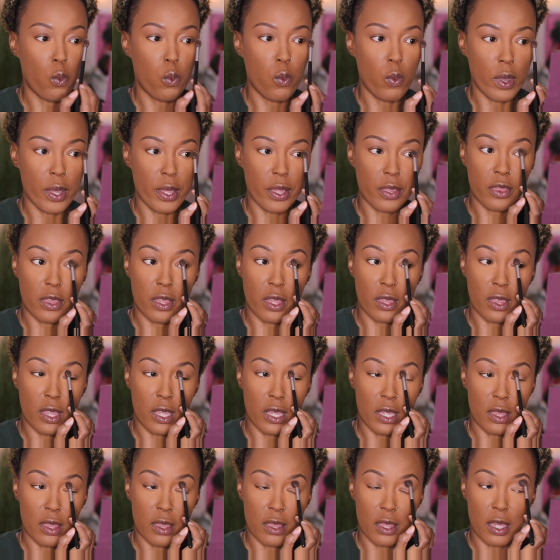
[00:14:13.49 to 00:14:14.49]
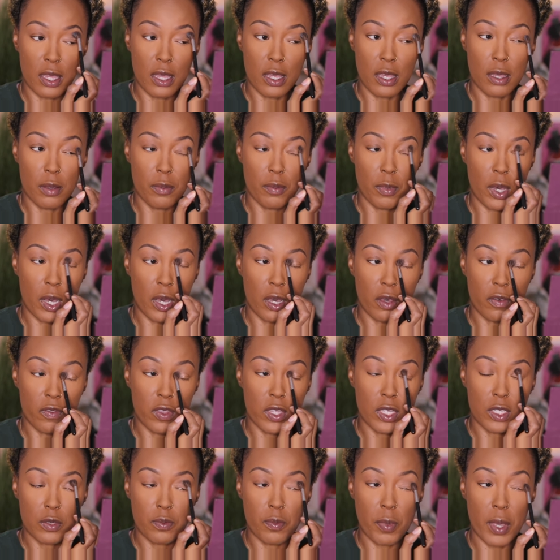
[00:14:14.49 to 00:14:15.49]
with the theme of
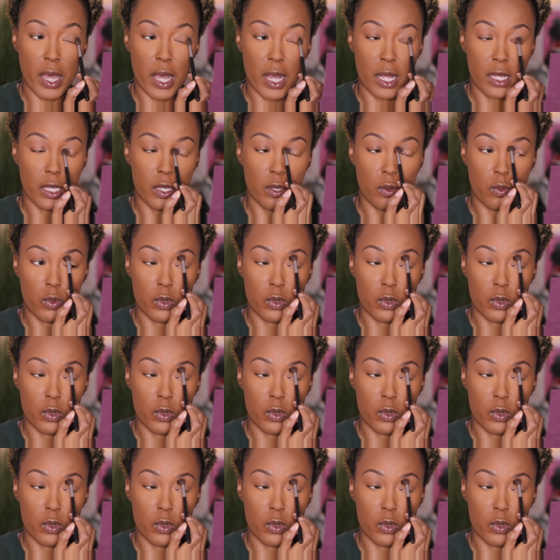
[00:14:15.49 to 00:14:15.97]
this palette,